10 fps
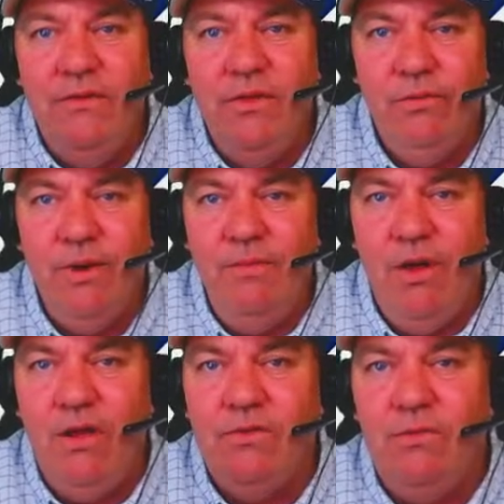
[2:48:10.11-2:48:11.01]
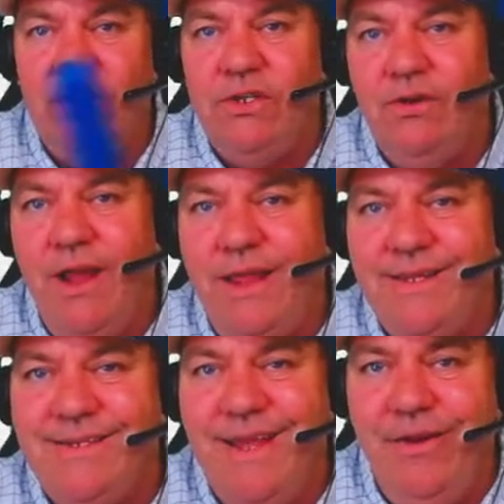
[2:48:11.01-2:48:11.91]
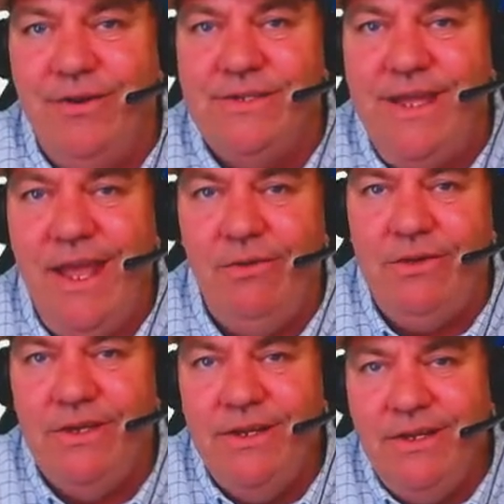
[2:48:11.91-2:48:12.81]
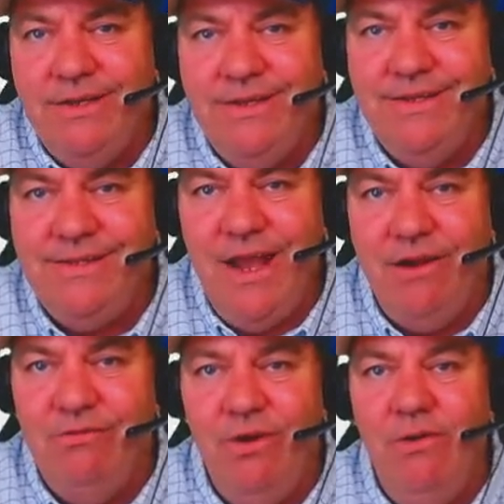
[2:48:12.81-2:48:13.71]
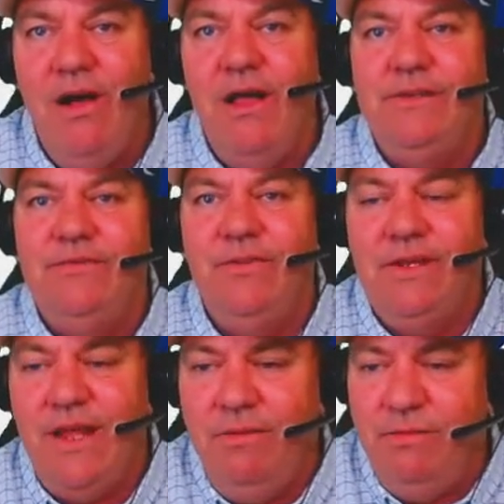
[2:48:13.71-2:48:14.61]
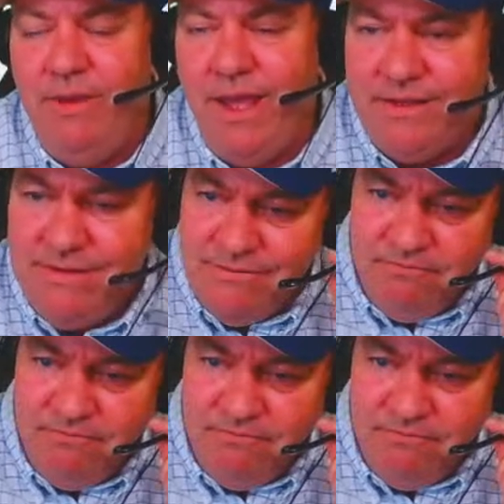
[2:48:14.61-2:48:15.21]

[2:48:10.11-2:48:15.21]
3 balls, 1 strike. That's a hitter's count to this guy Rojas for the Diamondbacks.